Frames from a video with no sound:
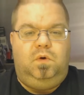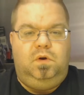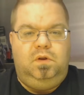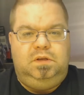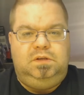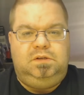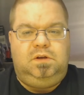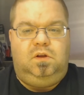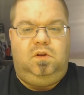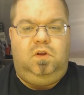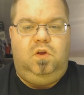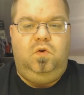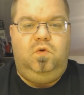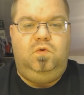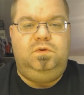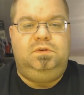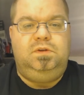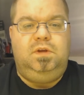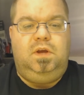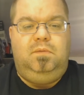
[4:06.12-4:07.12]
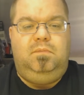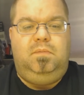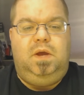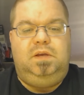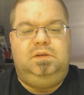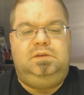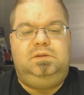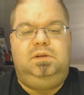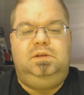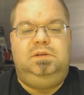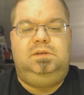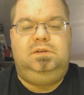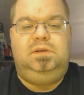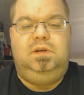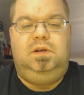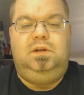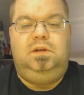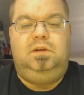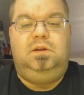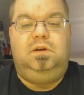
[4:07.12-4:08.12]
one of these clones, and basically
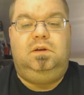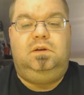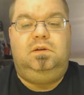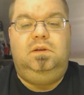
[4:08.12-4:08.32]
said that